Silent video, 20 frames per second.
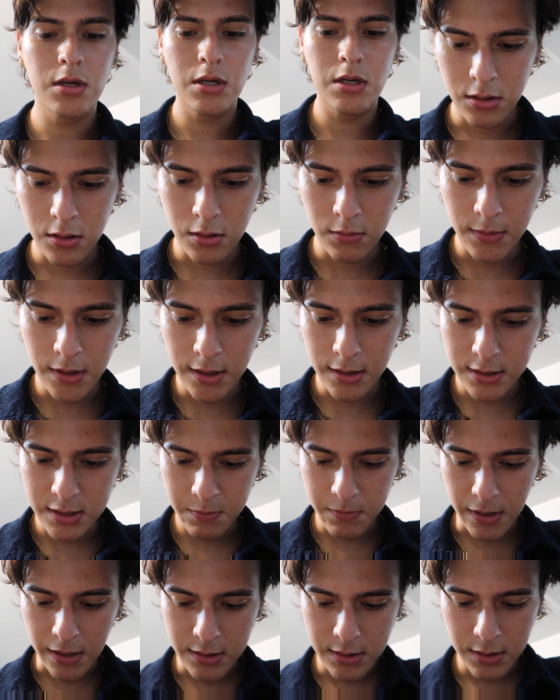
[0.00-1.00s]
So I'm not
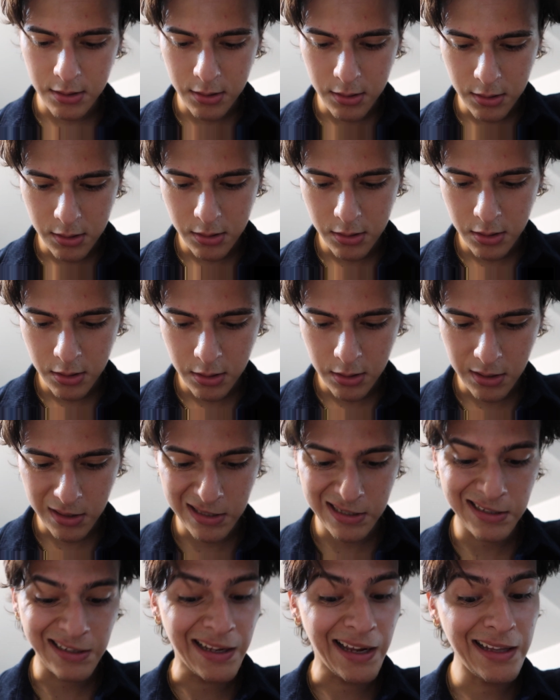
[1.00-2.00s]
expecting
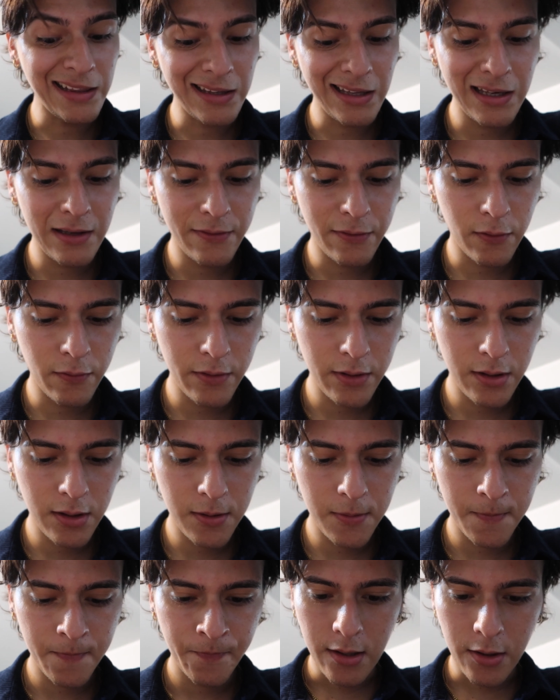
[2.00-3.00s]
and nightlife over here.